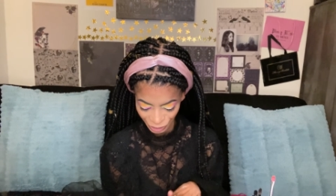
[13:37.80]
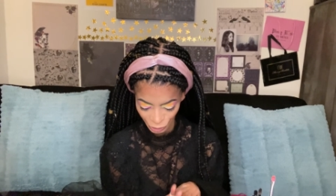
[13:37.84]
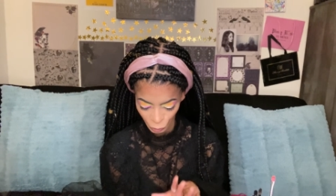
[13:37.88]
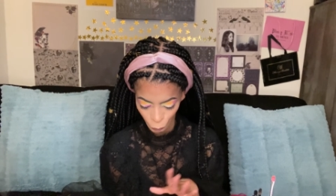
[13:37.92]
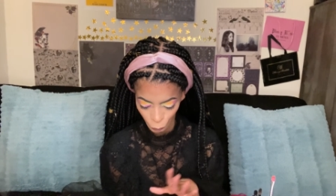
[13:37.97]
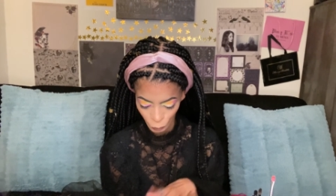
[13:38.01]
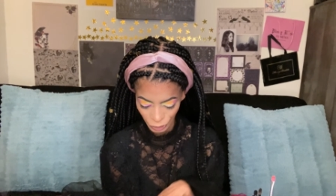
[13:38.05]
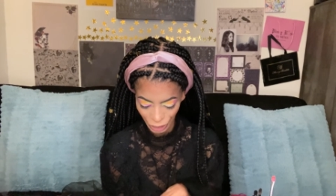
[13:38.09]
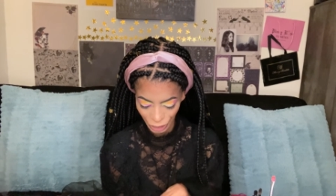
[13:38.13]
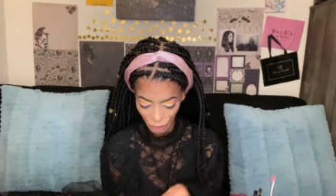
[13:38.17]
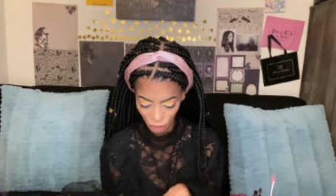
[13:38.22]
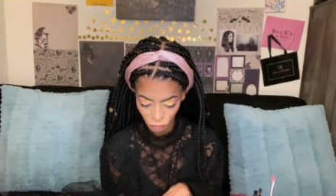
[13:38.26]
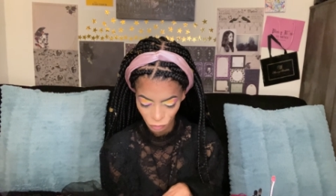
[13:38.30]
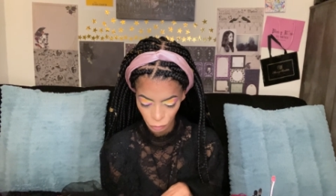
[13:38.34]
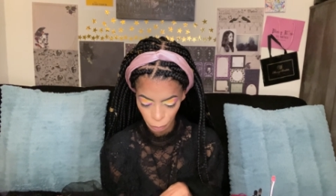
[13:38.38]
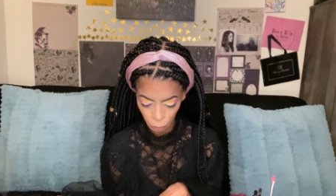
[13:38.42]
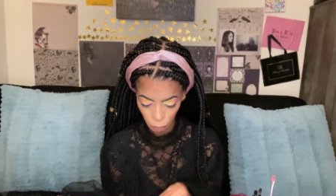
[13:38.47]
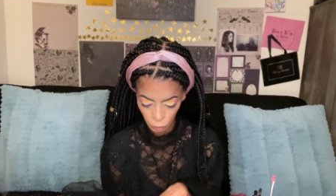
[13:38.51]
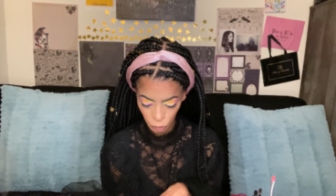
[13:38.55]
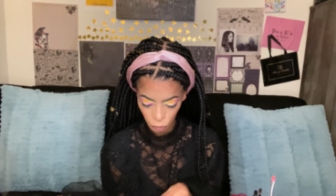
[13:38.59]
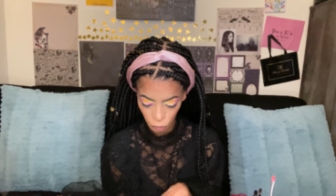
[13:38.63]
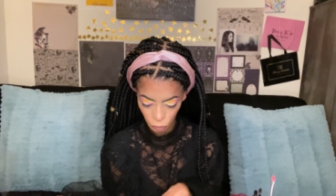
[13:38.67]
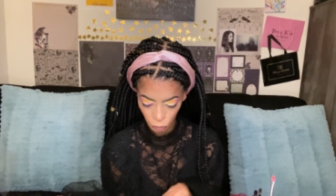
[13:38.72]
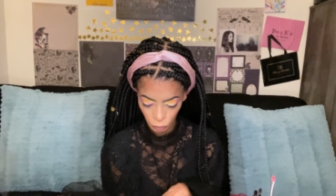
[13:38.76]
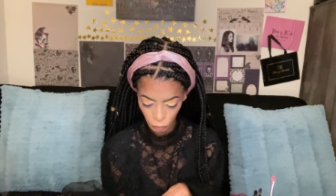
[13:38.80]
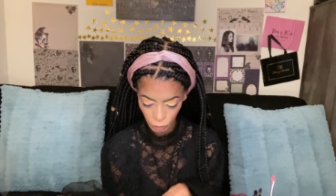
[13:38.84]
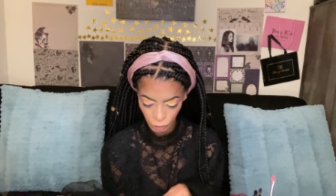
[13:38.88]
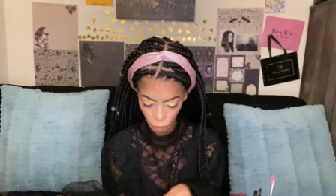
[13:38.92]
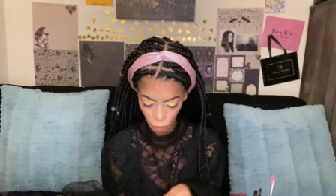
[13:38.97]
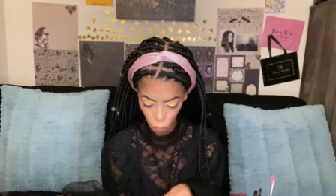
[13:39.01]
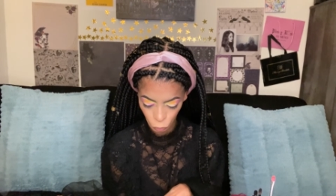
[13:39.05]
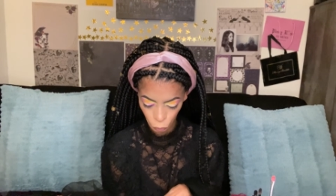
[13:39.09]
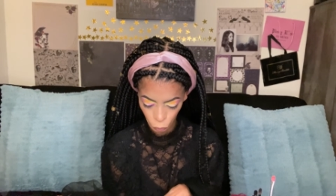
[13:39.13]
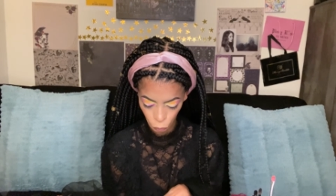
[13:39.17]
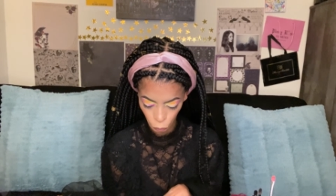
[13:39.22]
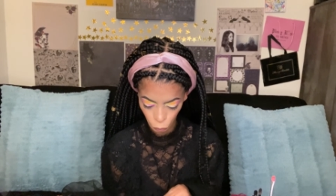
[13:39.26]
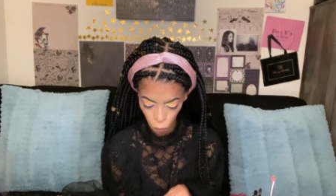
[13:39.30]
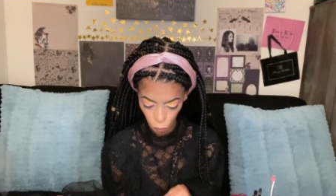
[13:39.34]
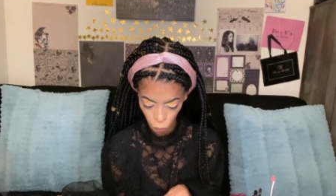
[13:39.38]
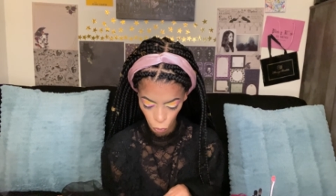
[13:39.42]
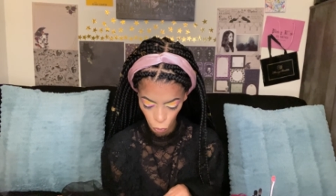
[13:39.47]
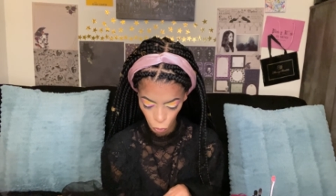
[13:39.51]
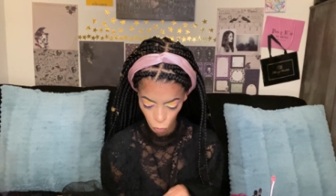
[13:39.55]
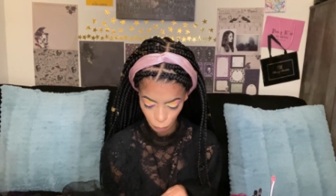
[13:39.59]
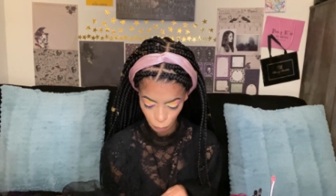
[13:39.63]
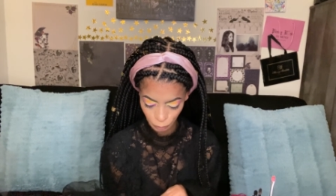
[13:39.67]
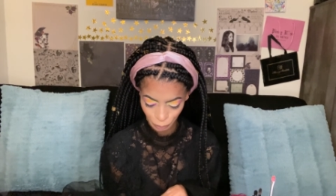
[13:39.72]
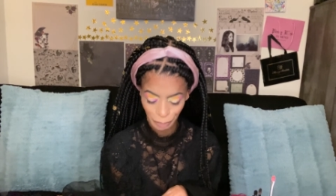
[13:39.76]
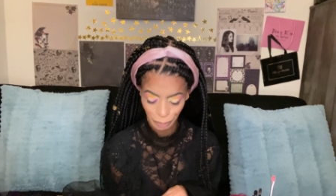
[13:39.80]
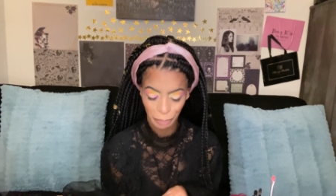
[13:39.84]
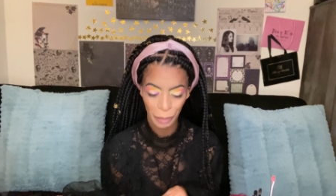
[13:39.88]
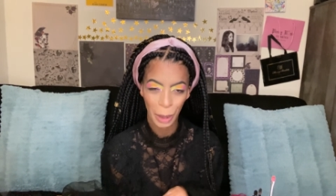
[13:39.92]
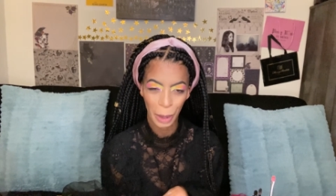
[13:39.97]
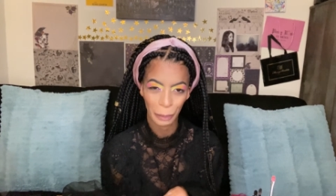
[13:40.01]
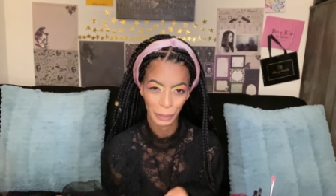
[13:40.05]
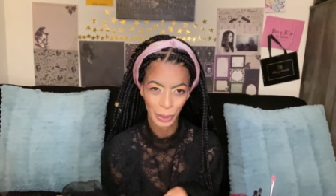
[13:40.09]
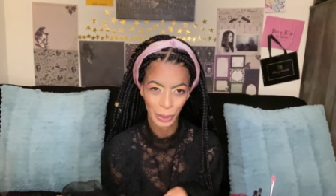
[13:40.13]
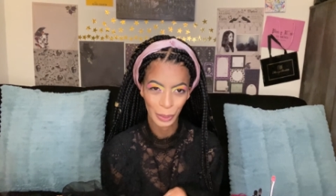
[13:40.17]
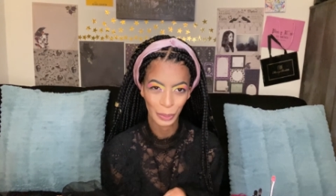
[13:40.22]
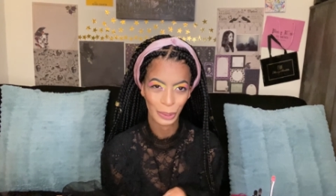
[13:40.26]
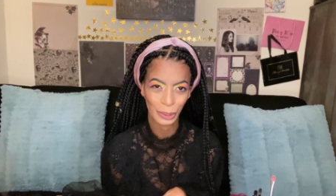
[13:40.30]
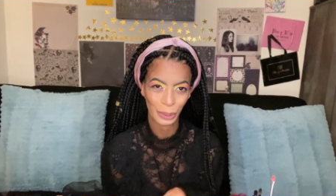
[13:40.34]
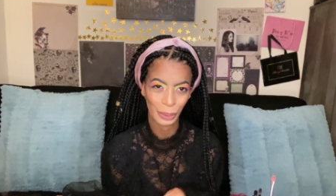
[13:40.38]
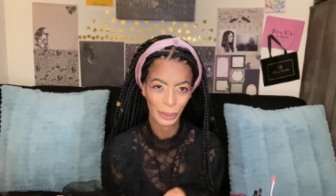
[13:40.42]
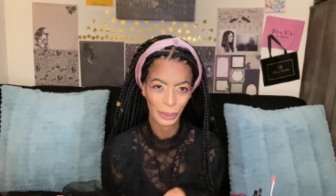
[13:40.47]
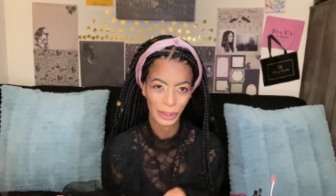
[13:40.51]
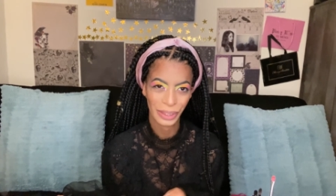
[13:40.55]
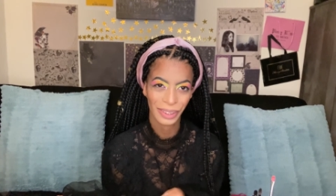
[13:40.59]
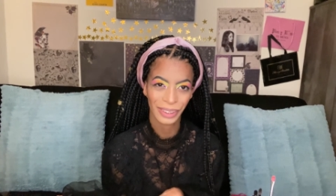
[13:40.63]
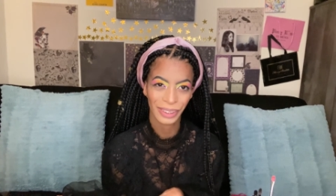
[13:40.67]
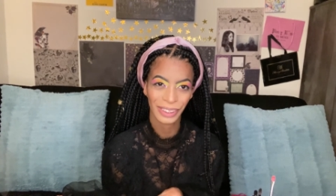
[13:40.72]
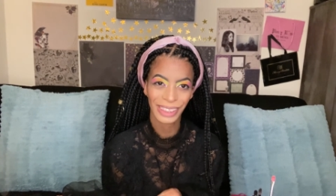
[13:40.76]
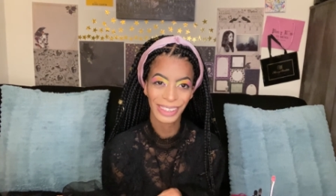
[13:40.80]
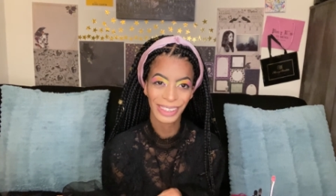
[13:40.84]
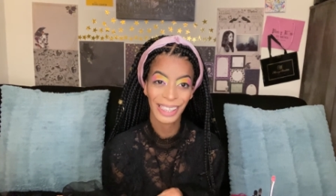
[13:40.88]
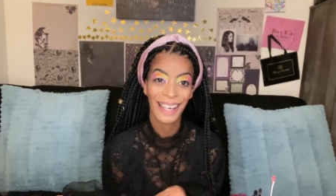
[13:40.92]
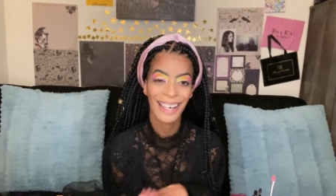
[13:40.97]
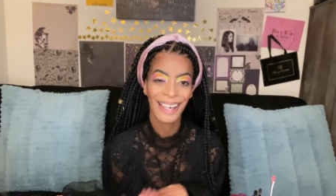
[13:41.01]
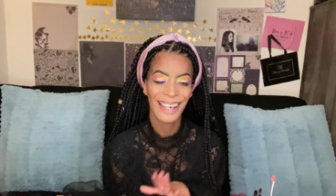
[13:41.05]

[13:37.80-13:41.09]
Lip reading: a blue in the duochrome, Mama Tutorials,